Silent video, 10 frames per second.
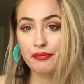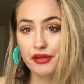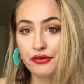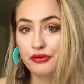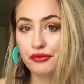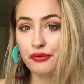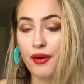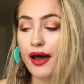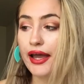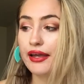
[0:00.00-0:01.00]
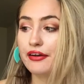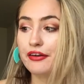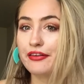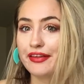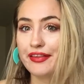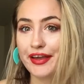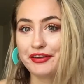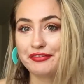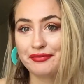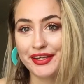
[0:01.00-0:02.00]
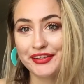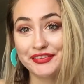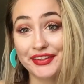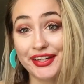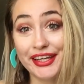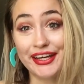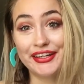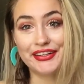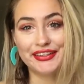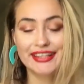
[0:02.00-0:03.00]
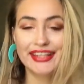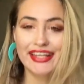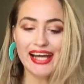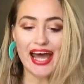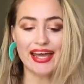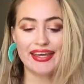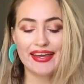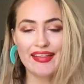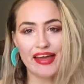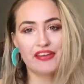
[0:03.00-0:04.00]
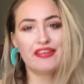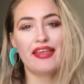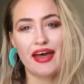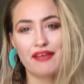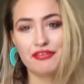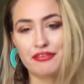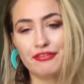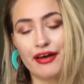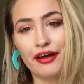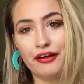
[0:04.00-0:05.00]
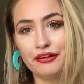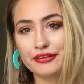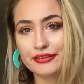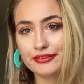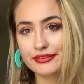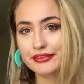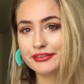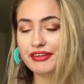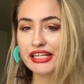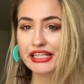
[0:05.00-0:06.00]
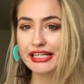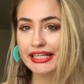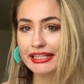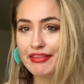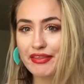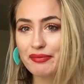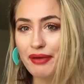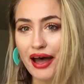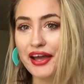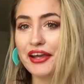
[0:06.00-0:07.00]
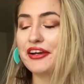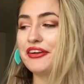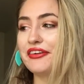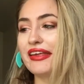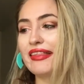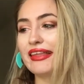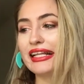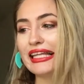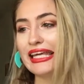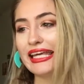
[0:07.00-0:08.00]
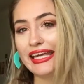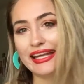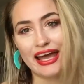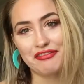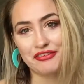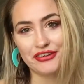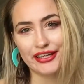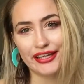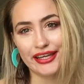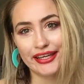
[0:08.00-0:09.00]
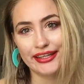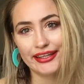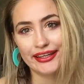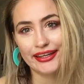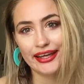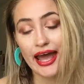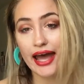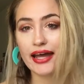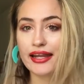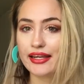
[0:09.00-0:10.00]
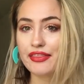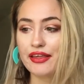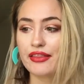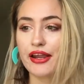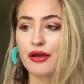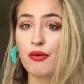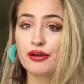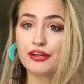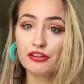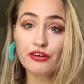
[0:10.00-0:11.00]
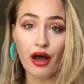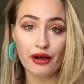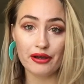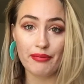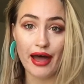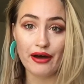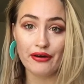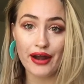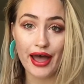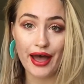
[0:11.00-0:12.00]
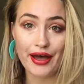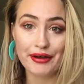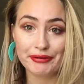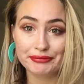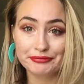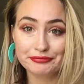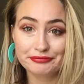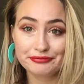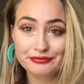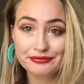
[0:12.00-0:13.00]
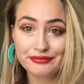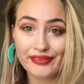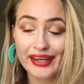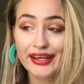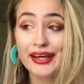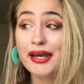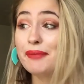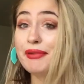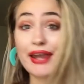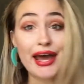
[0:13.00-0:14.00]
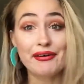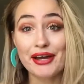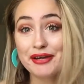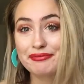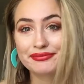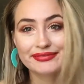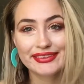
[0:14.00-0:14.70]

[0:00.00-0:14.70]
been a while since I've made a video. I guess I just haven't felt very inspired recently and haven't really had anything that I wanted to talk about. But now I'm